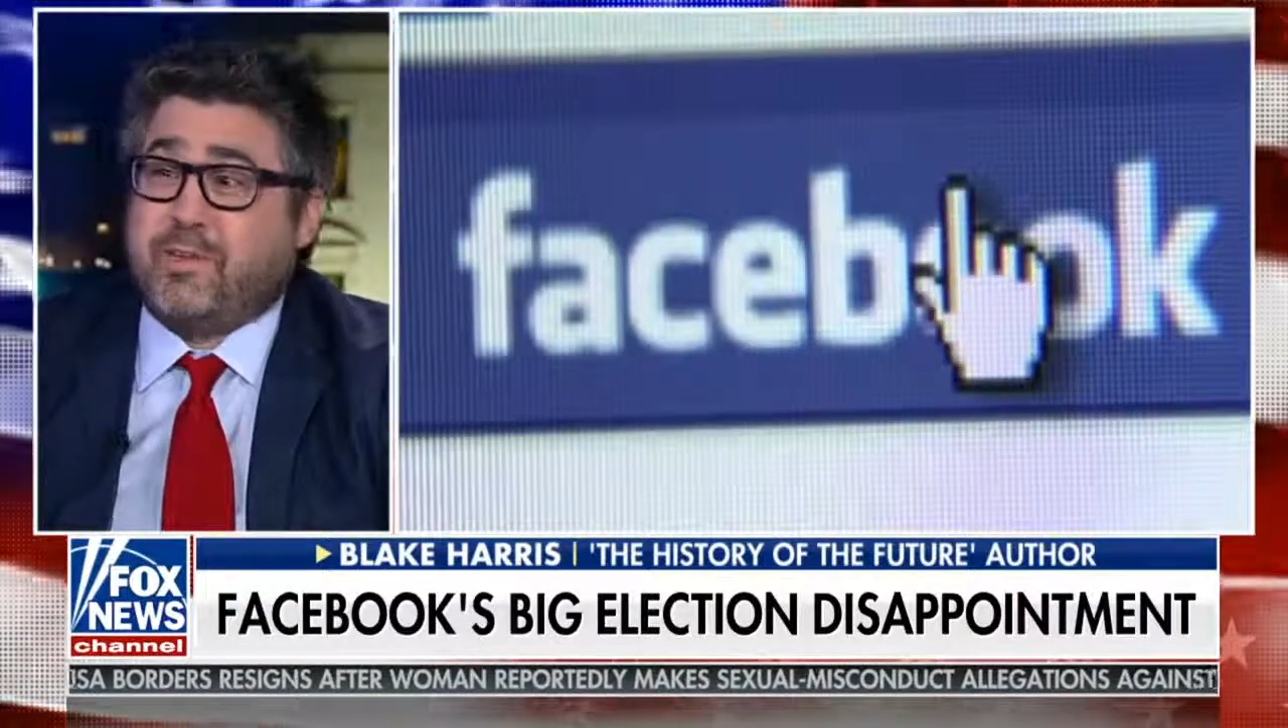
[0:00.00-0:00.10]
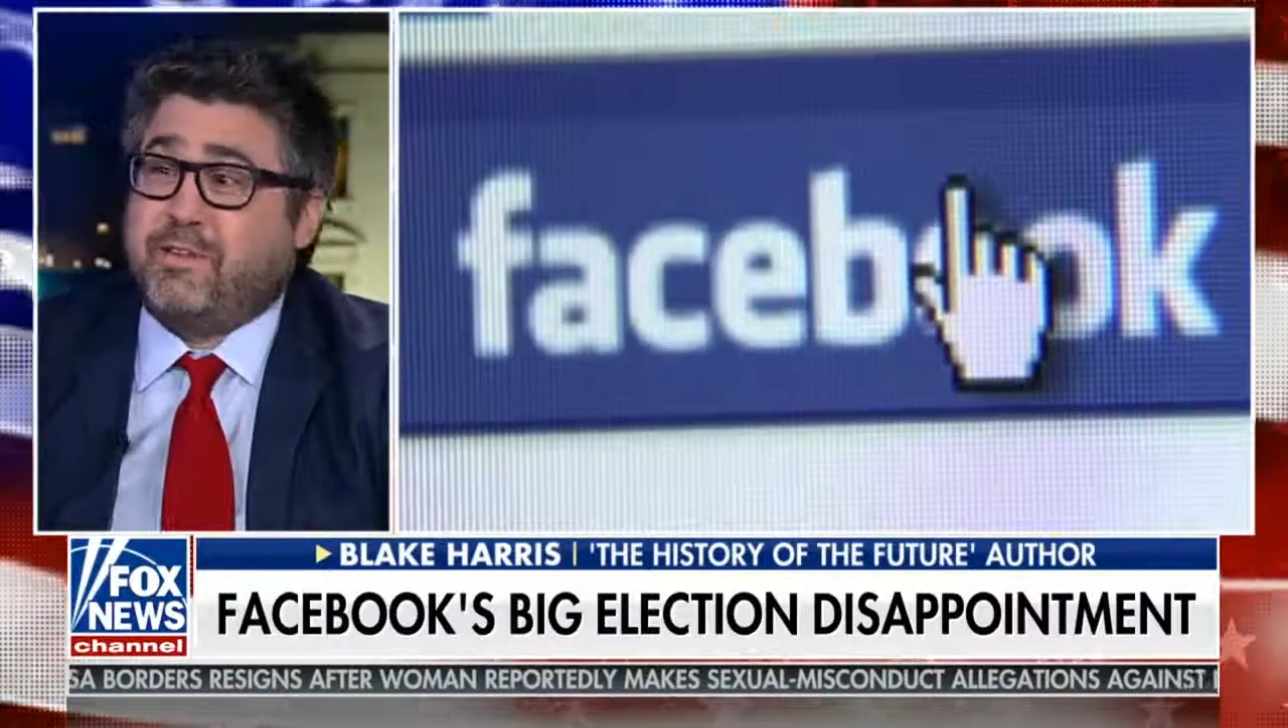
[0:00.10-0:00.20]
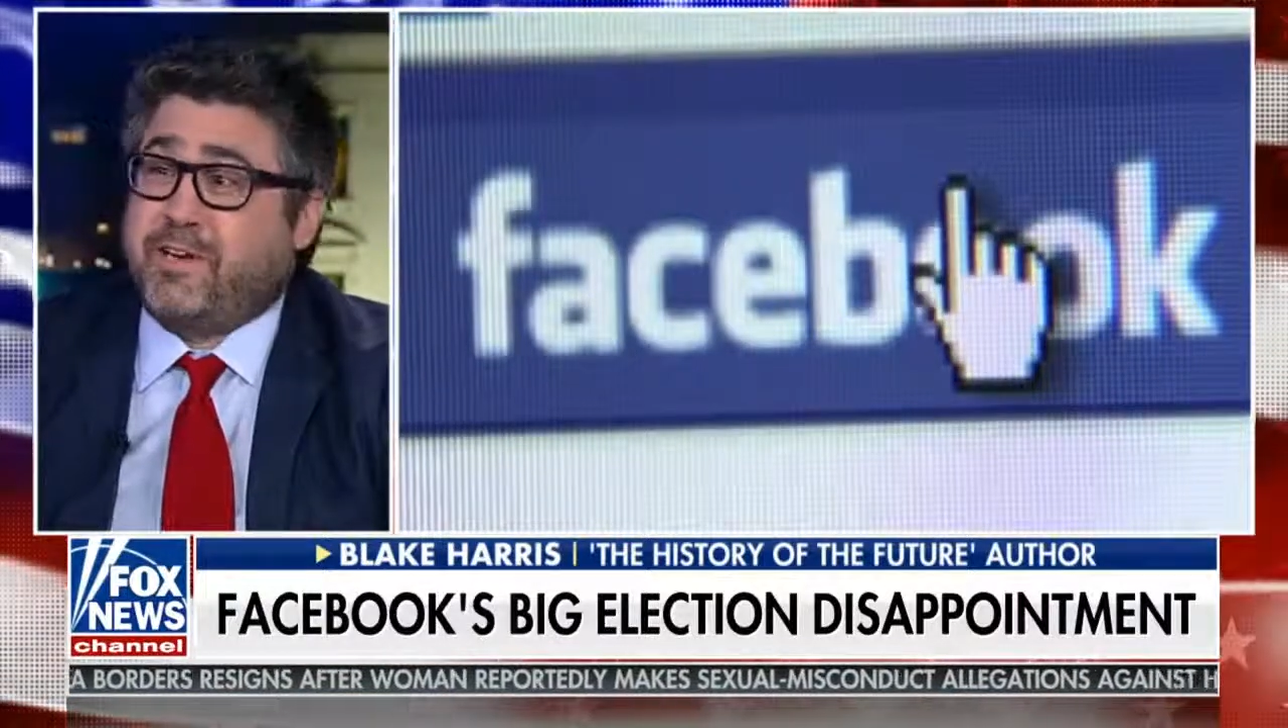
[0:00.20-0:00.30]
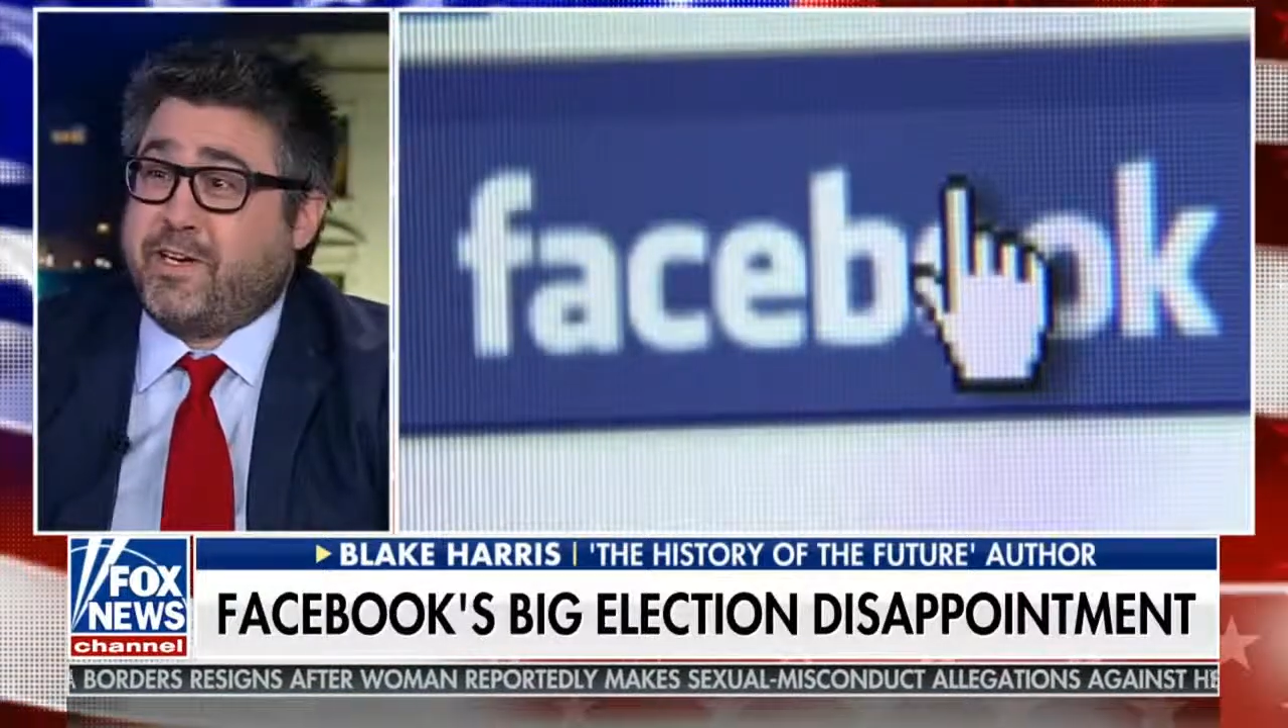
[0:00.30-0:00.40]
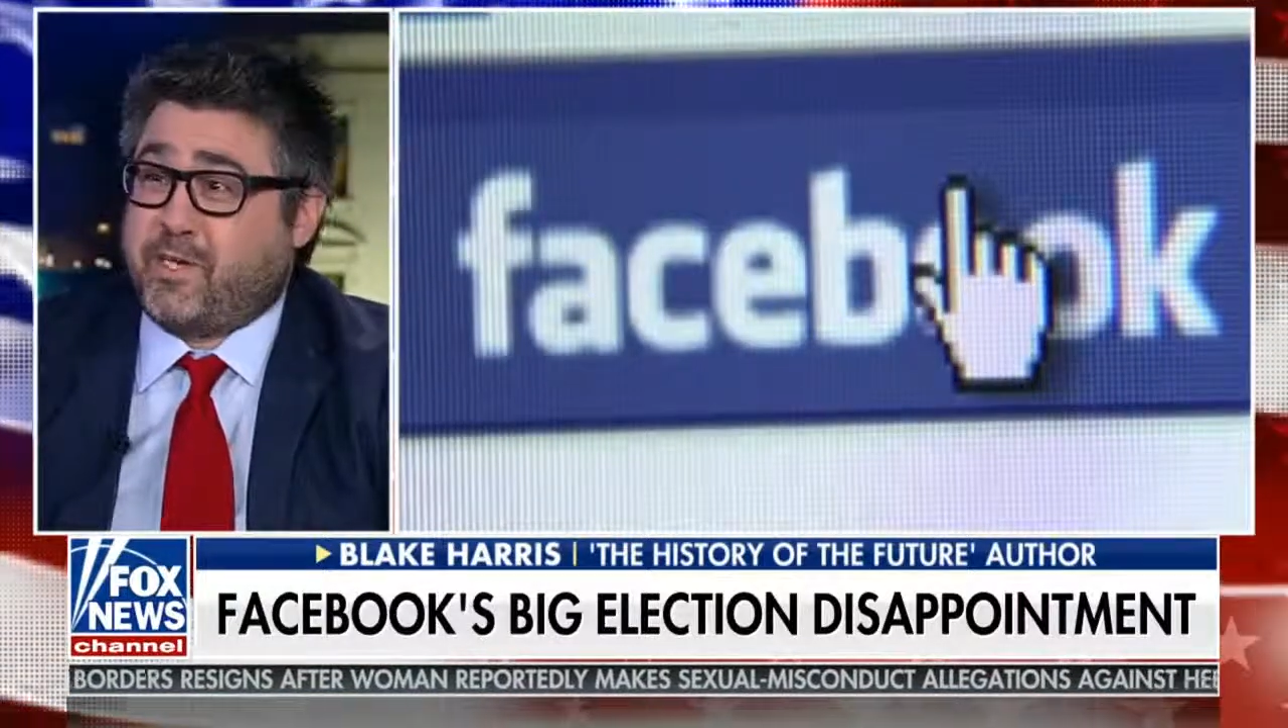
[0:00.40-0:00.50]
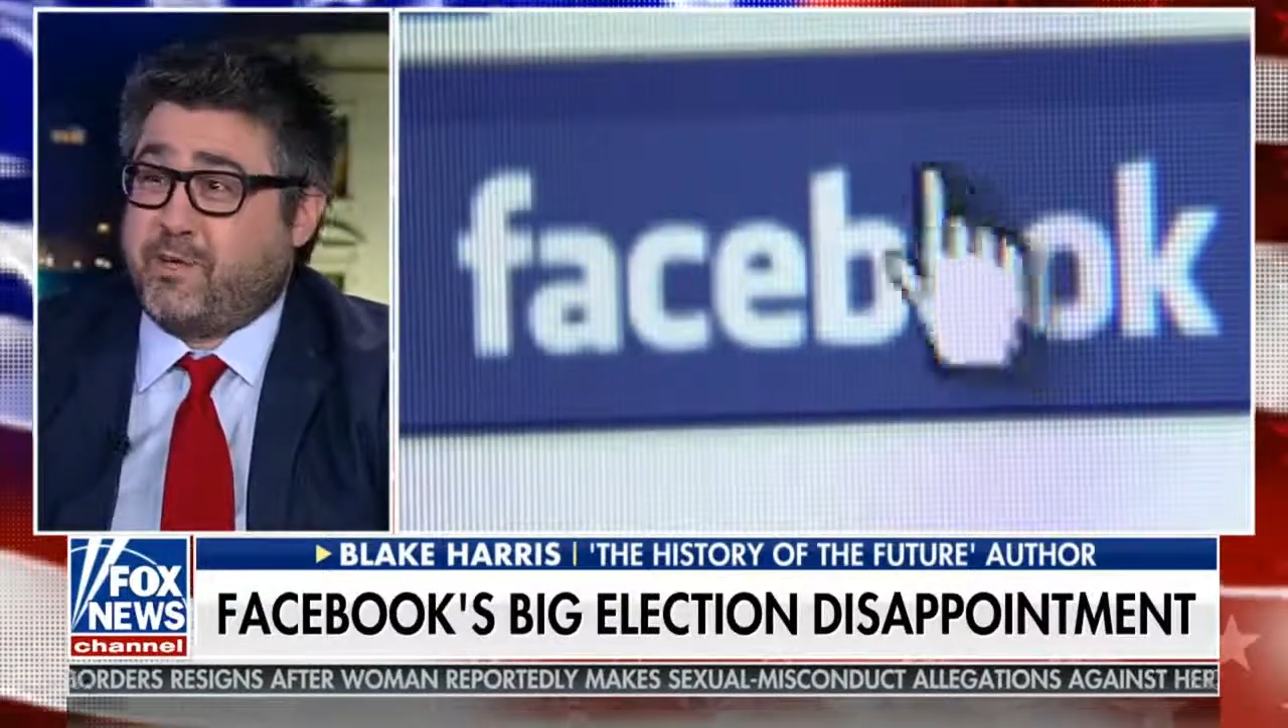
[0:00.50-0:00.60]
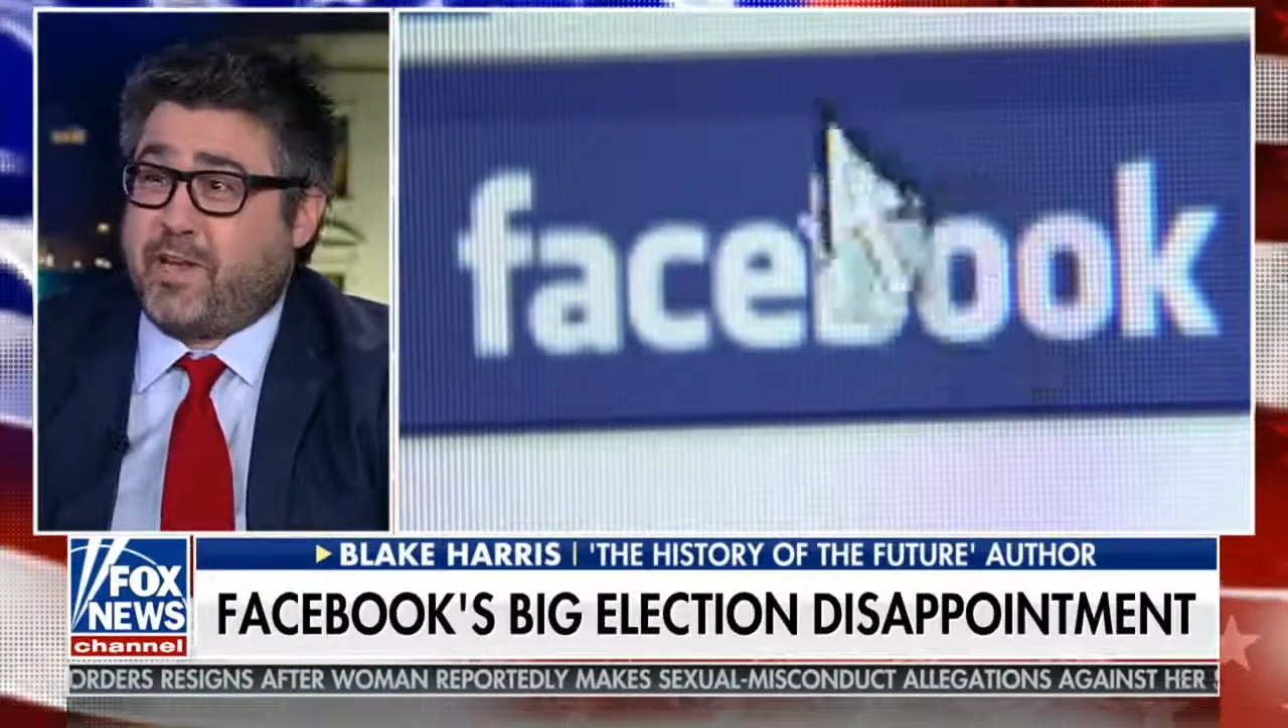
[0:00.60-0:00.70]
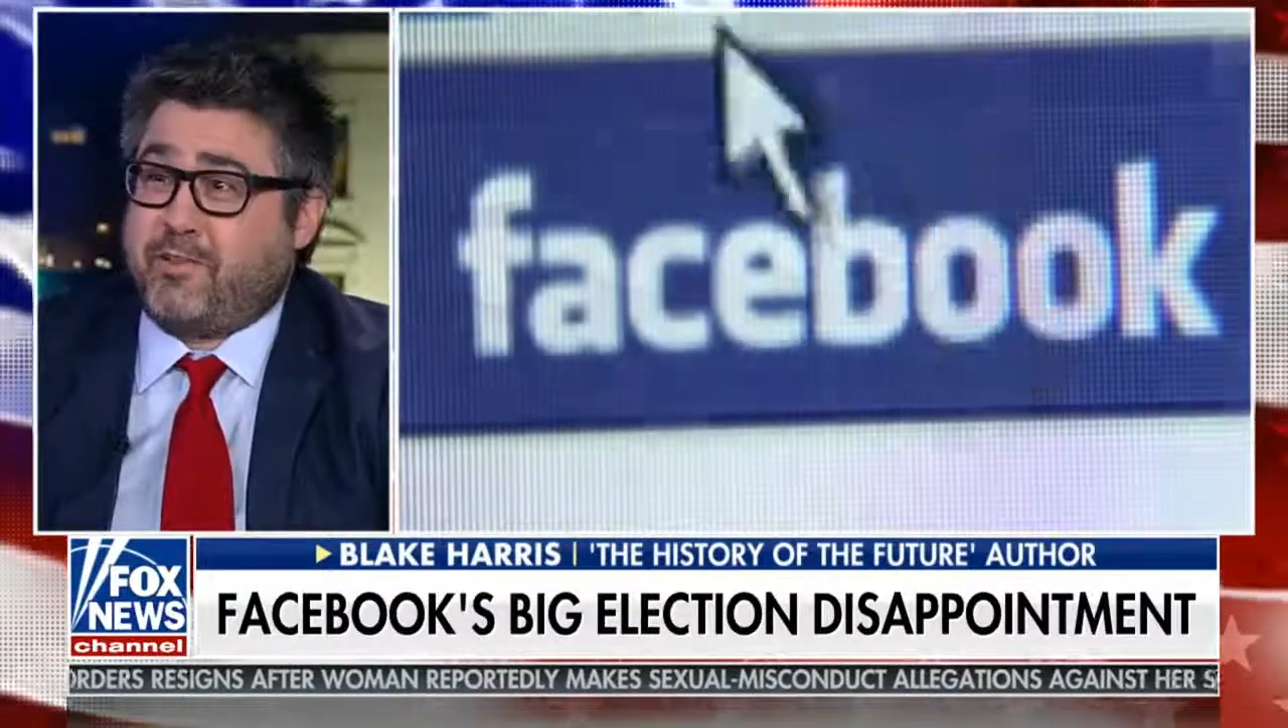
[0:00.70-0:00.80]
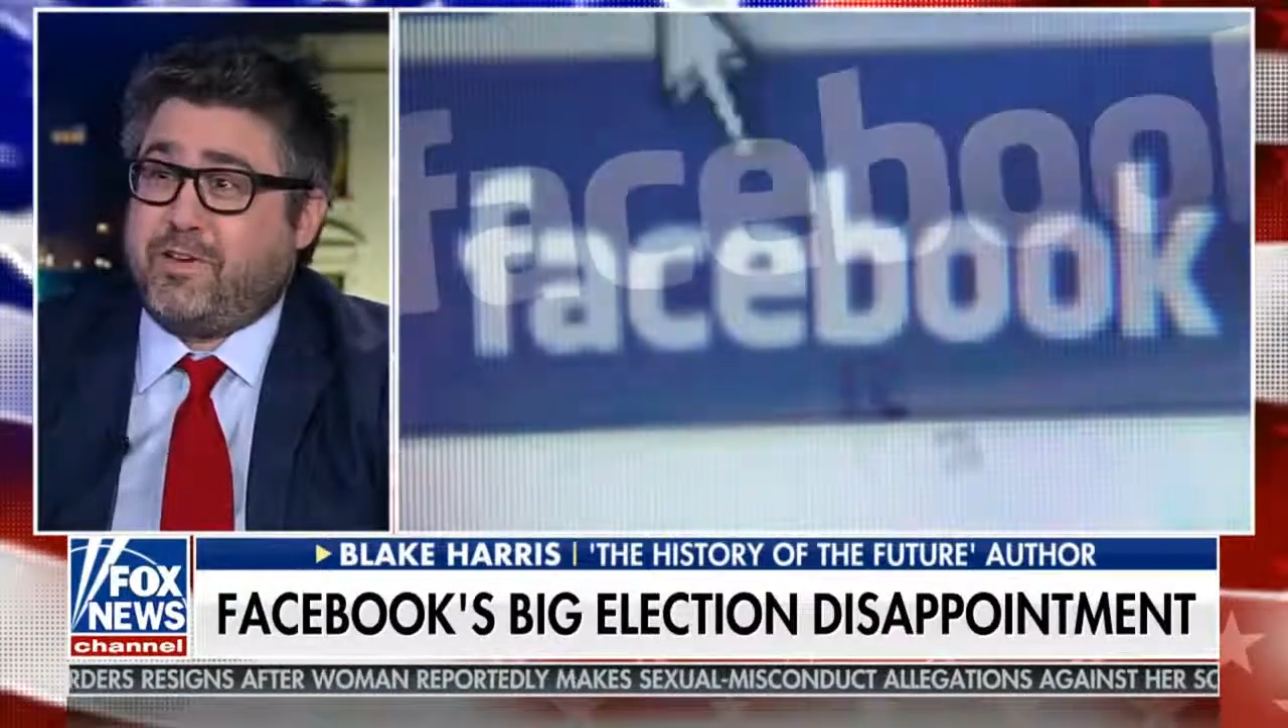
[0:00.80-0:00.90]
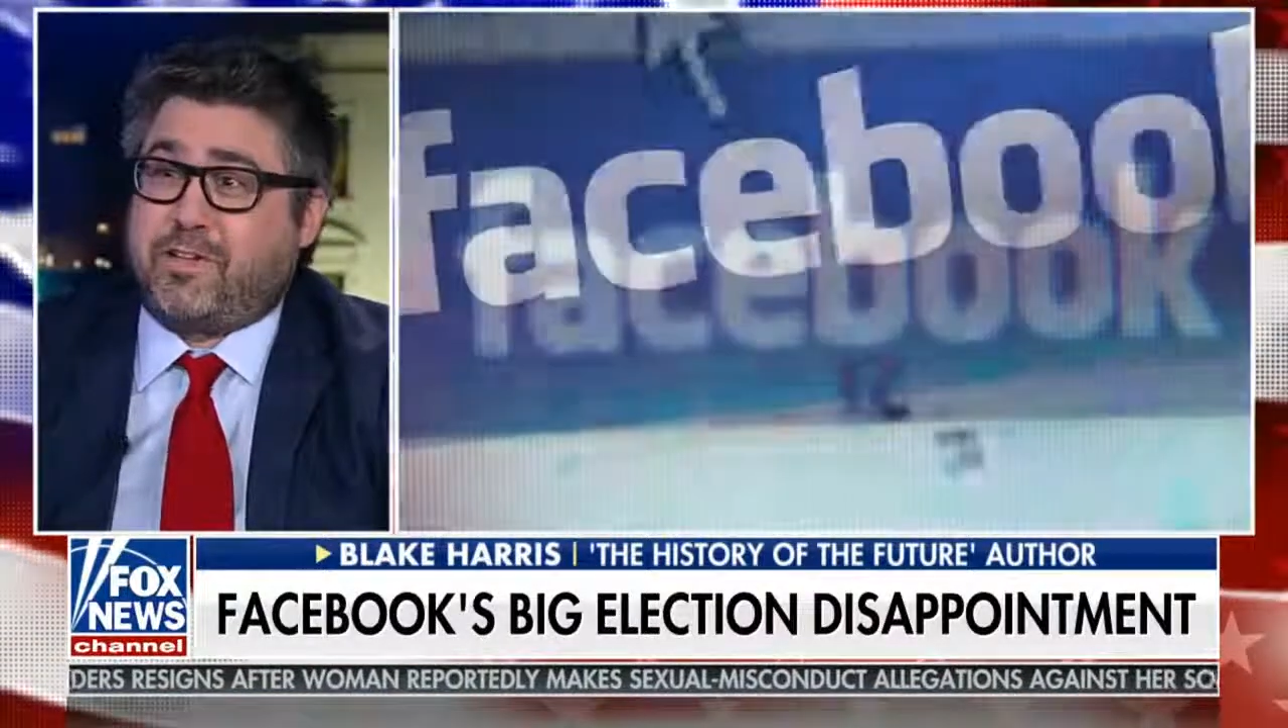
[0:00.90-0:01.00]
living in a trailer